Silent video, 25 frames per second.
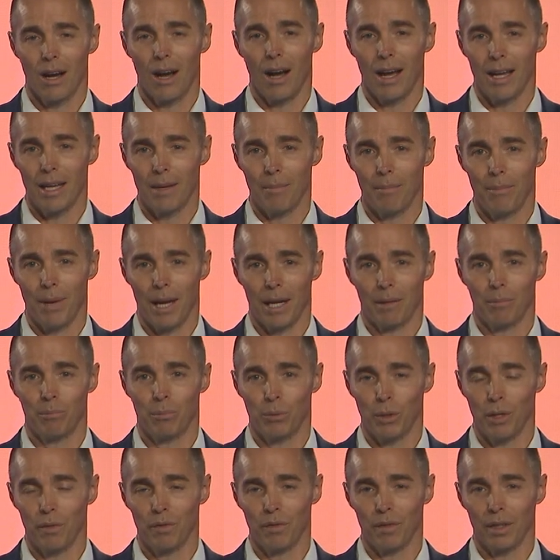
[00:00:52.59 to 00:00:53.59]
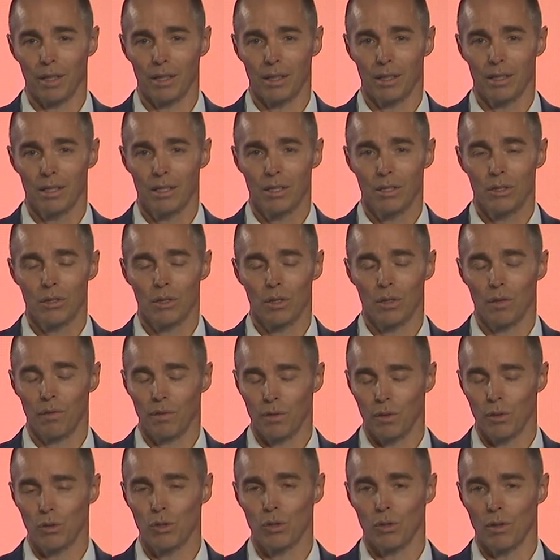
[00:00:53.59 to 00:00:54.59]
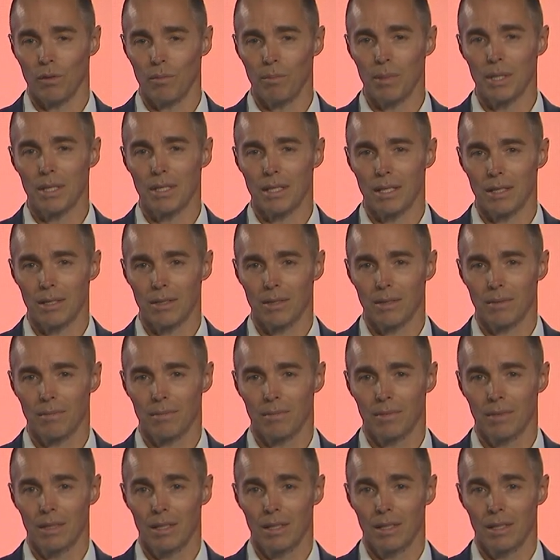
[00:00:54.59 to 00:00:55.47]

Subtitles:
high-impact briefing to the future of business,